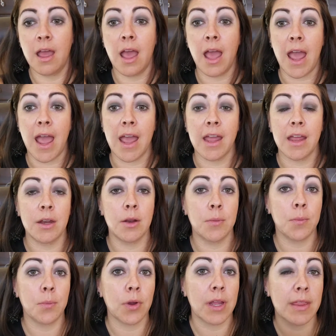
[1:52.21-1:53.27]

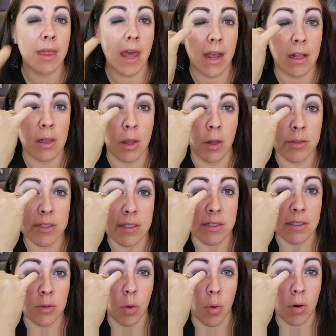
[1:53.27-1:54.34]
and bring that closest
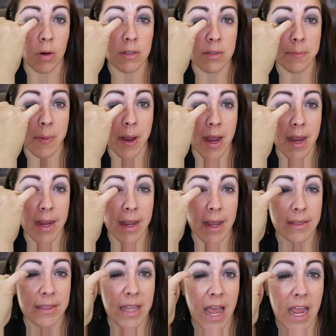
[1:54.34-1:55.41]
towards my
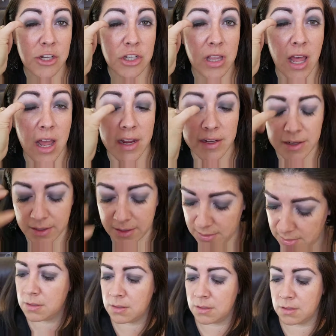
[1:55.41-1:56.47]
lash line.
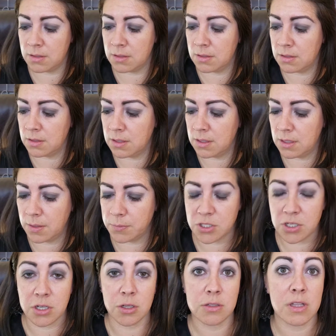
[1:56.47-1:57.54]
I'm just
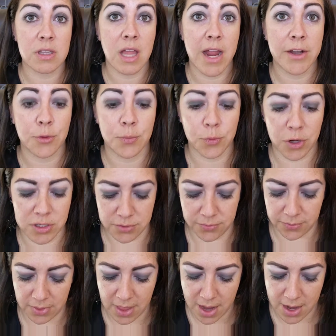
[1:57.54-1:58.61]
going to use a liner brush for
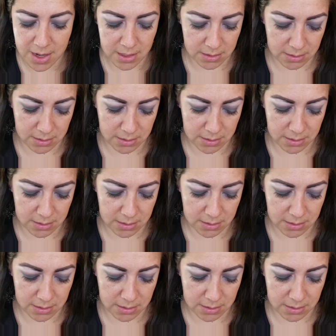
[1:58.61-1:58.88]
that.